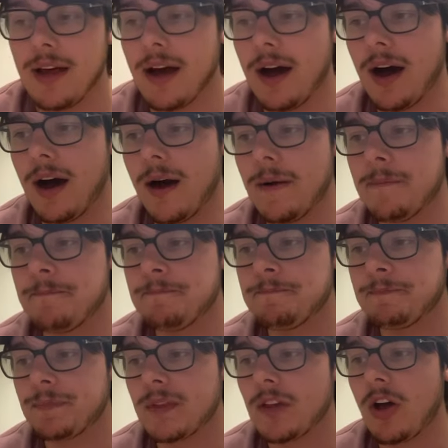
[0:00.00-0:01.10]
Um,
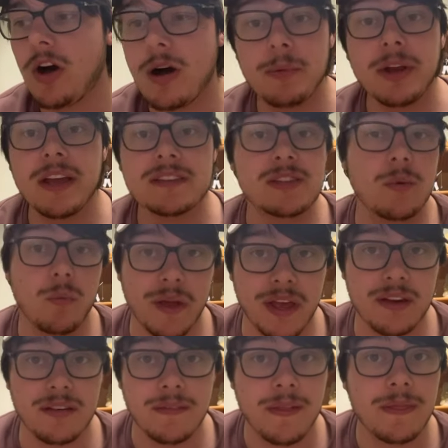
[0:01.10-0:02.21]
Comrie gets a
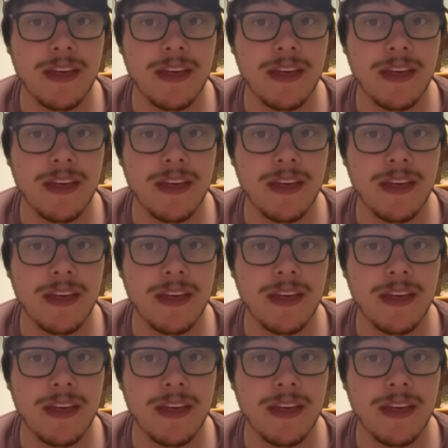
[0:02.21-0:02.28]
win.